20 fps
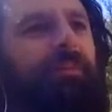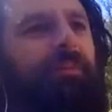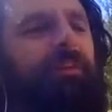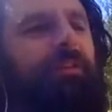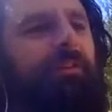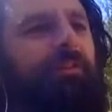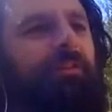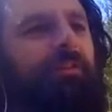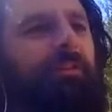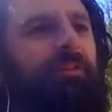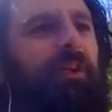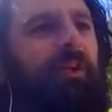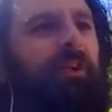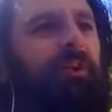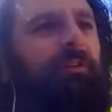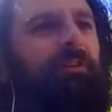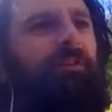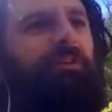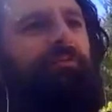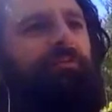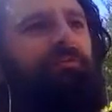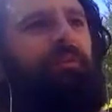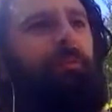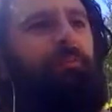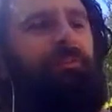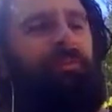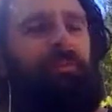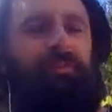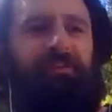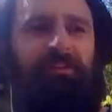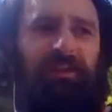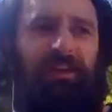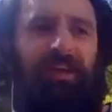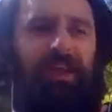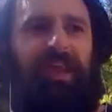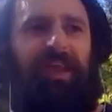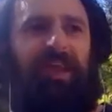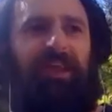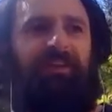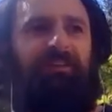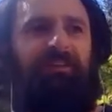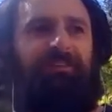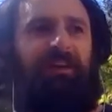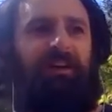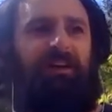who's our drummer, and